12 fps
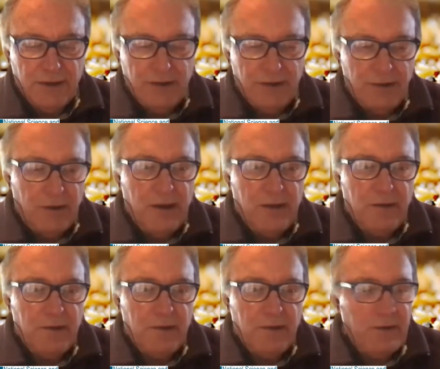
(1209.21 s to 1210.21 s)

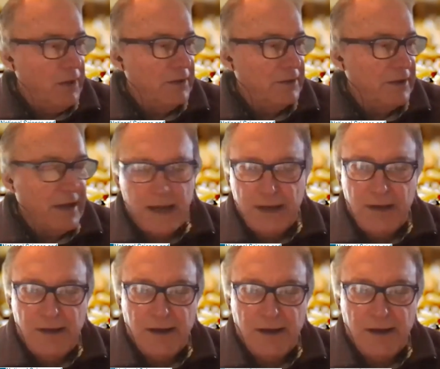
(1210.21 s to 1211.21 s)
whether the honey
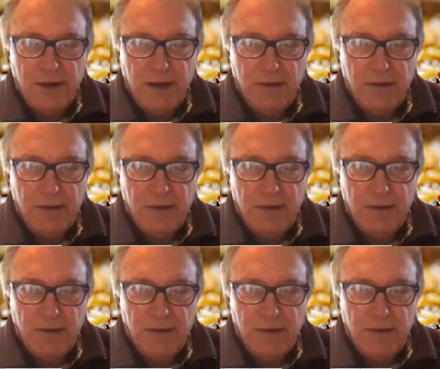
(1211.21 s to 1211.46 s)
actually